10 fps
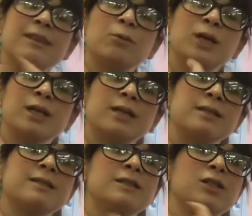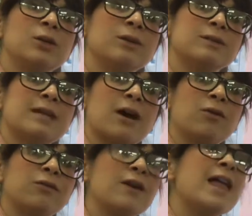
words to yourself,